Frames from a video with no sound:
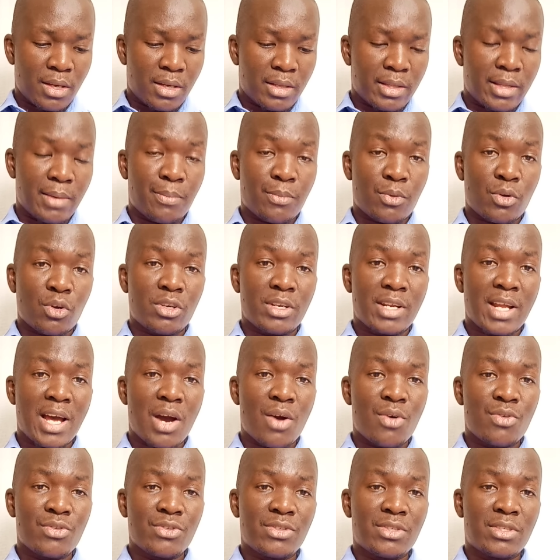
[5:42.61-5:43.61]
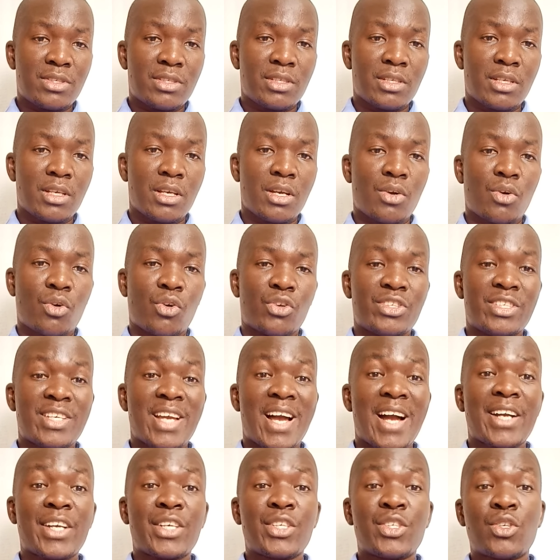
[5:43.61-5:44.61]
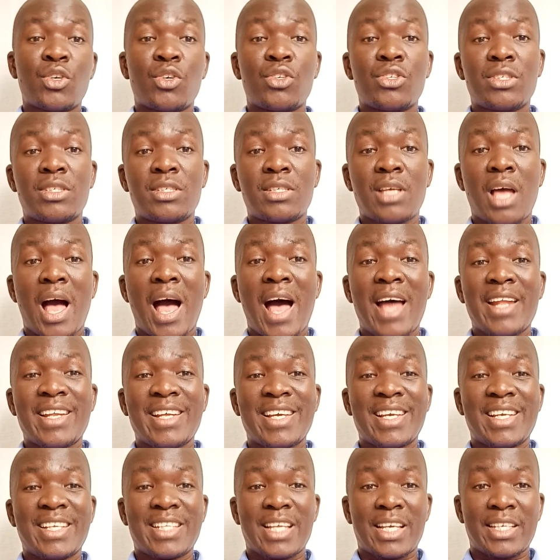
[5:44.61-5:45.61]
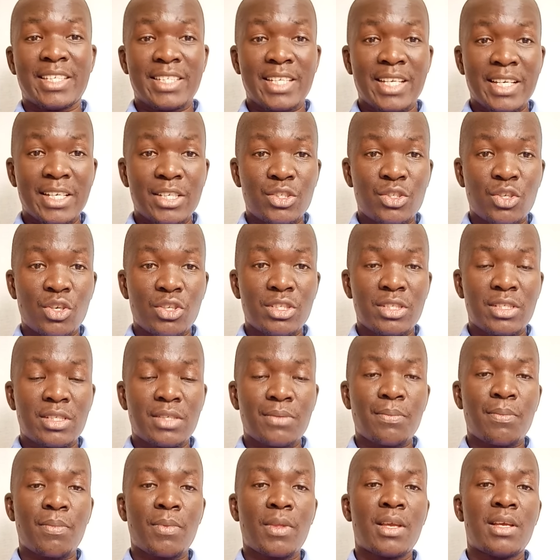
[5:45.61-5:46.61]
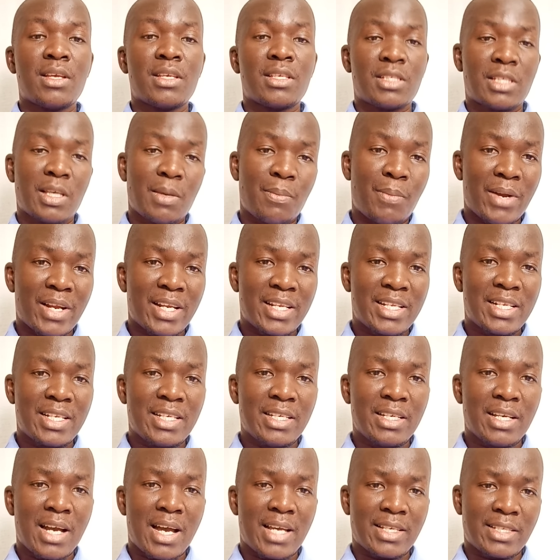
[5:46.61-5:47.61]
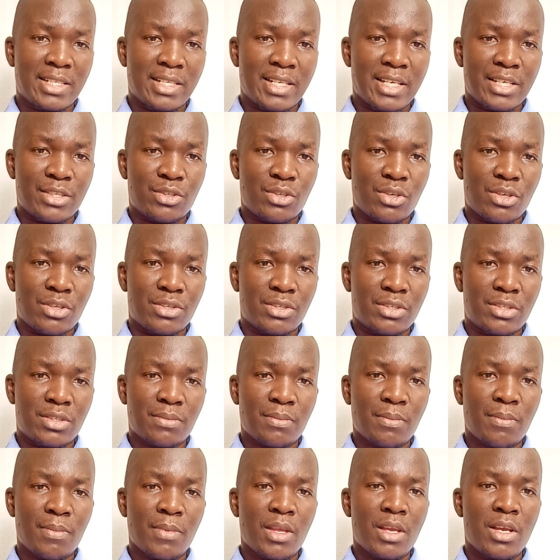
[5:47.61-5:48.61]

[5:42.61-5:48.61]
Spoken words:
the pronouns, conjunctions, and interjections separately as lessons.